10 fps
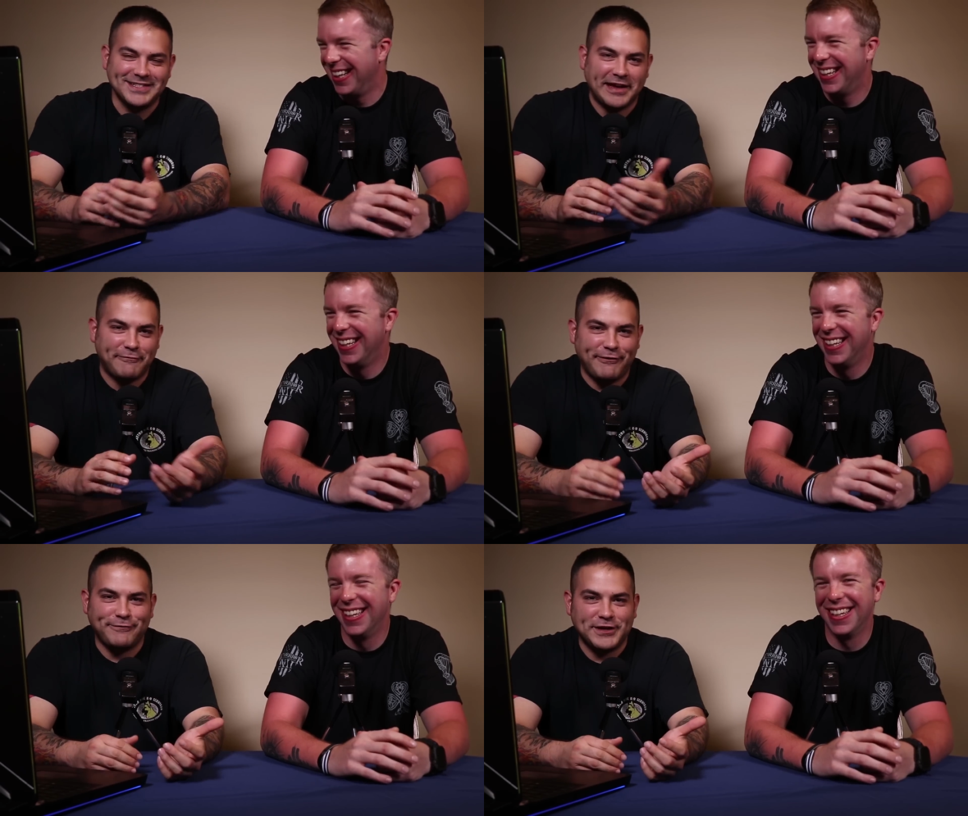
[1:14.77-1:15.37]
Speaker 1: he's
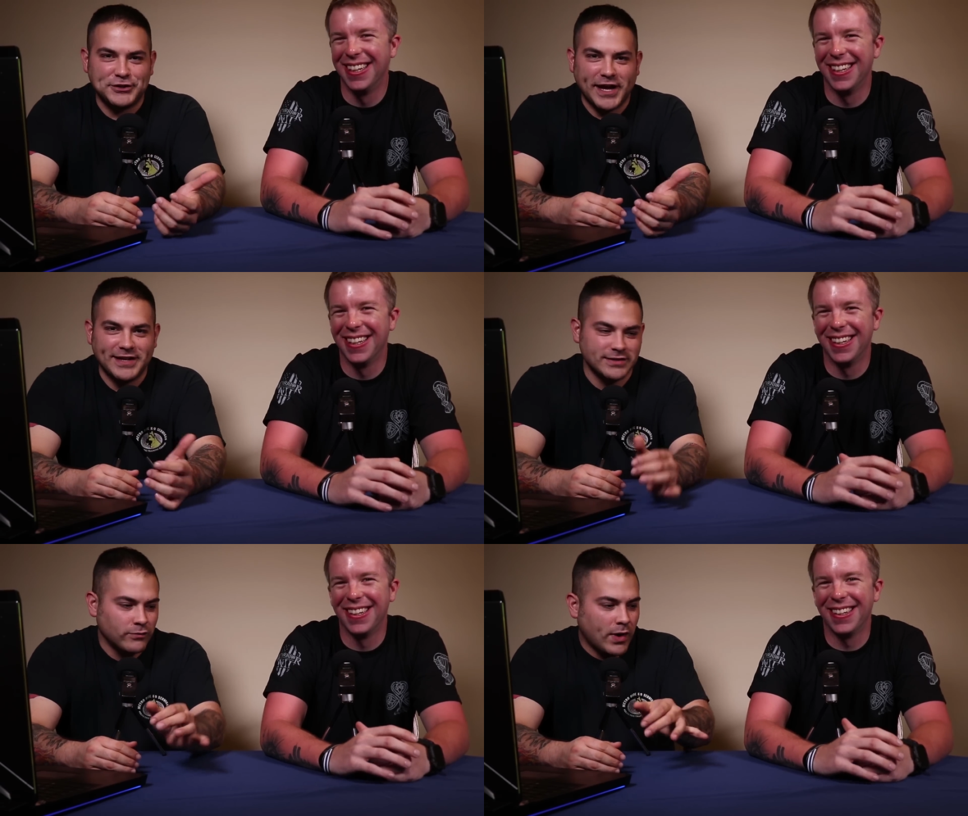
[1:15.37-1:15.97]
like Fifty
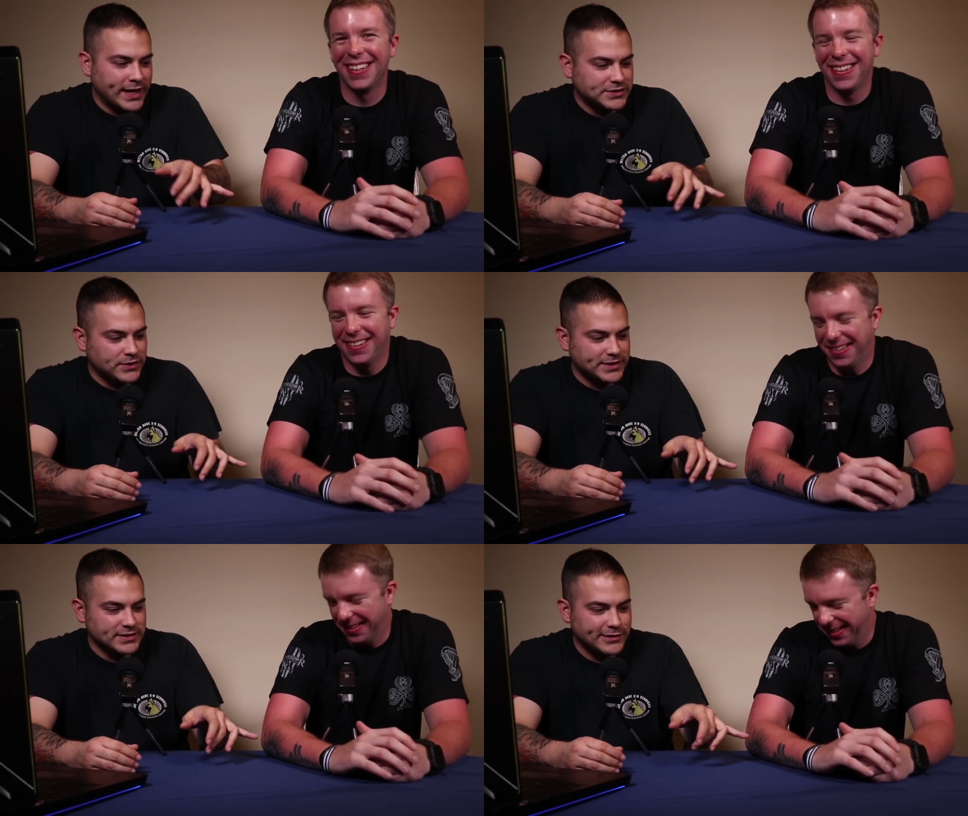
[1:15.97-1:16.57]
Shades of White.
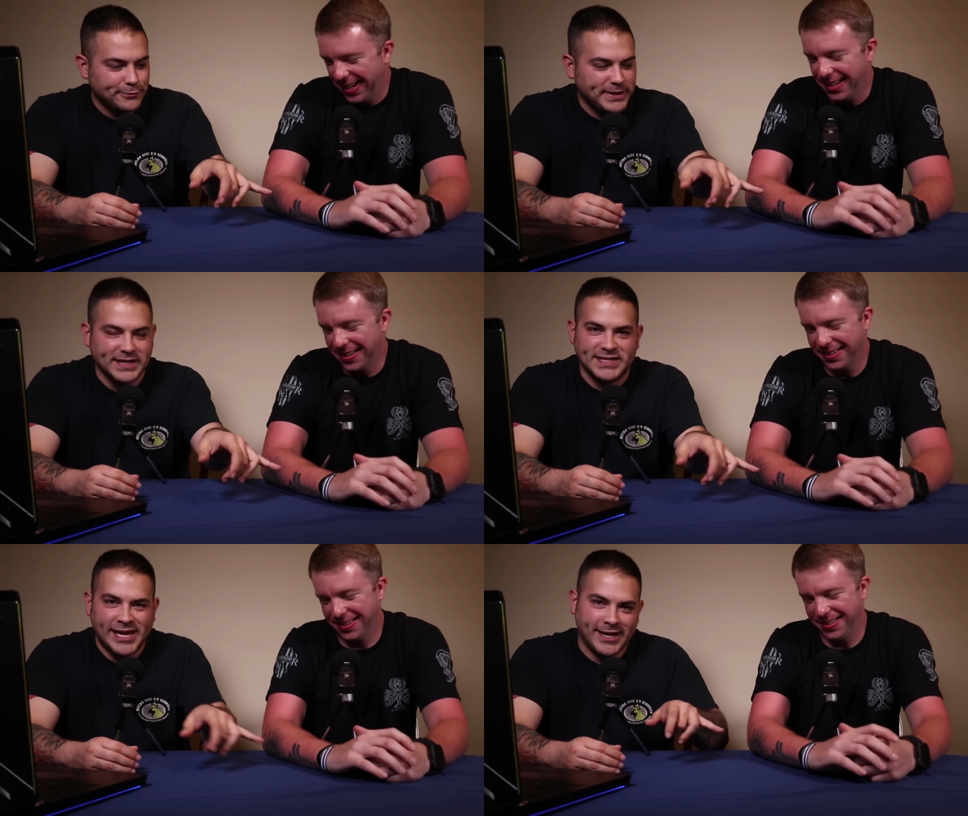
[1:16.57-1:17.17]
So this little yeah. bit
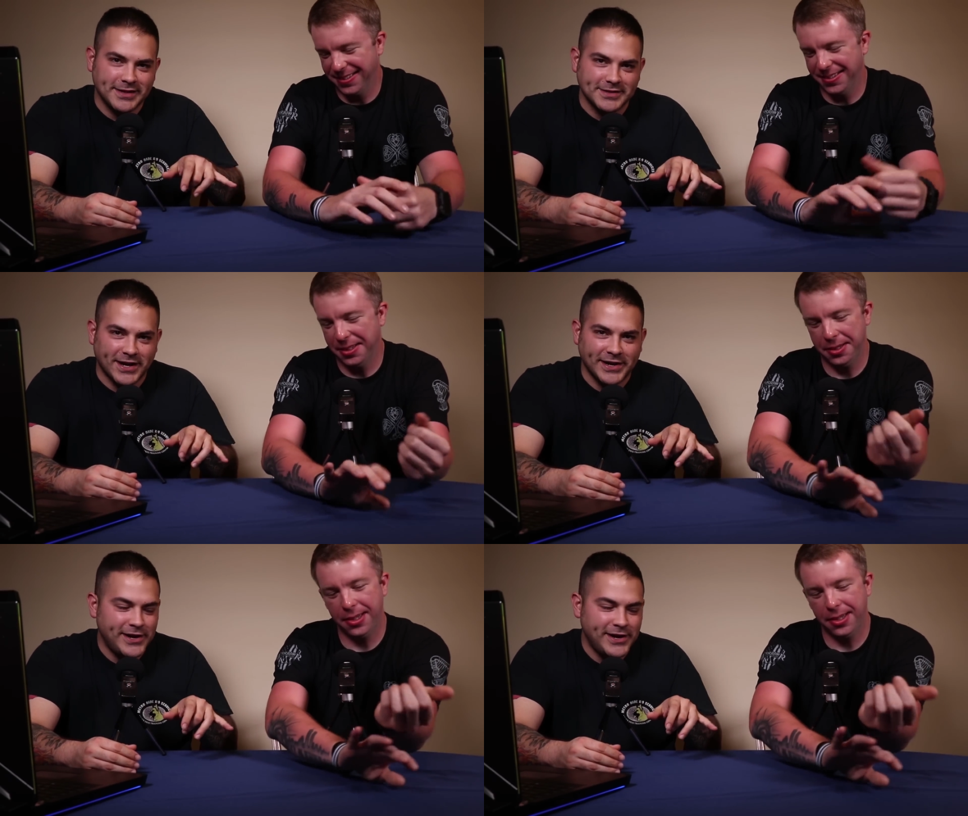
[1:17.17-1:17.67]
of tan that's on